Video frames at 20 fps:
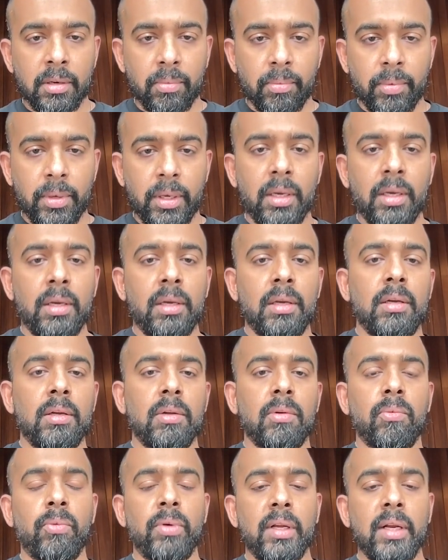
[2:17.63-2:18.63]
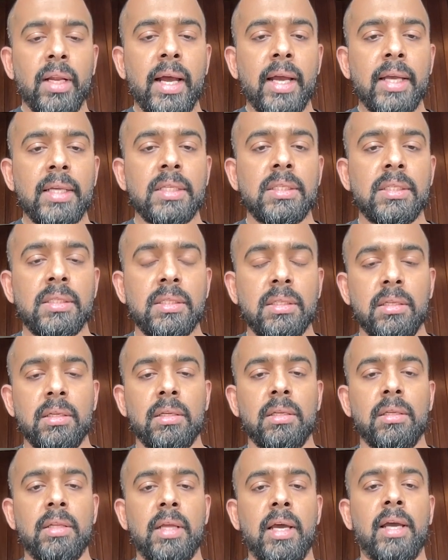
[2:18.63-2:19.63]
We realized
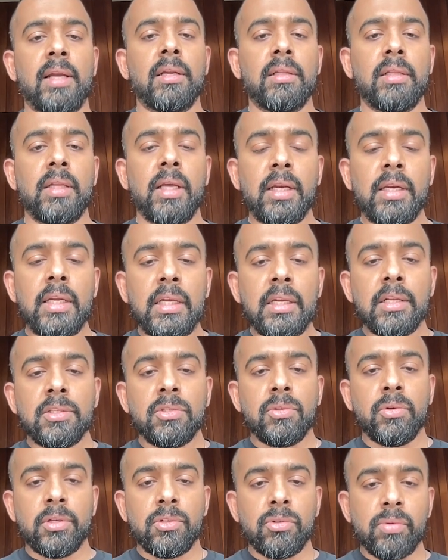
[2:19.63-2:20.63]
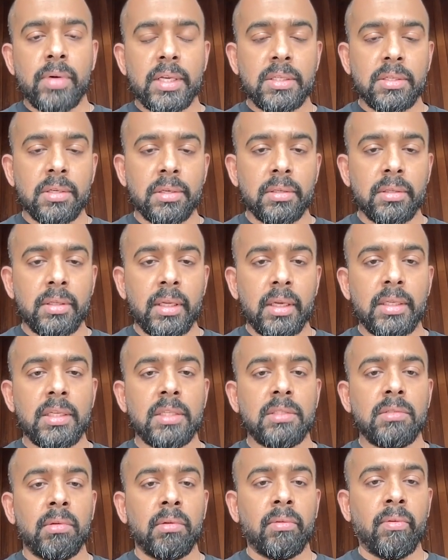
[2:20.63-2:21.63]
that they needed to address certain things
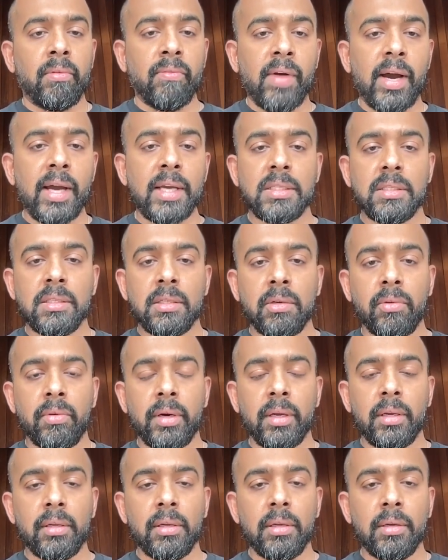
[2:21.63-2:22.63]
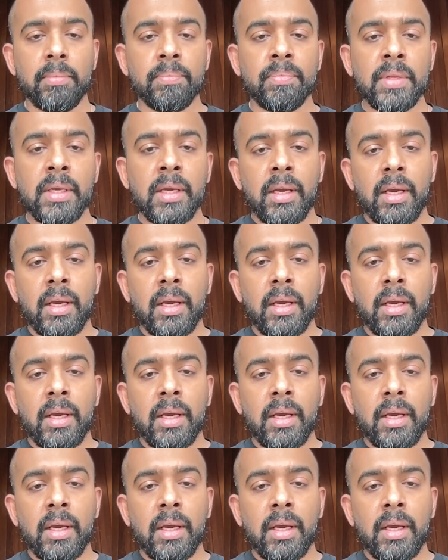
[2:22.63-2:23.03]
as we were revising the curriculum,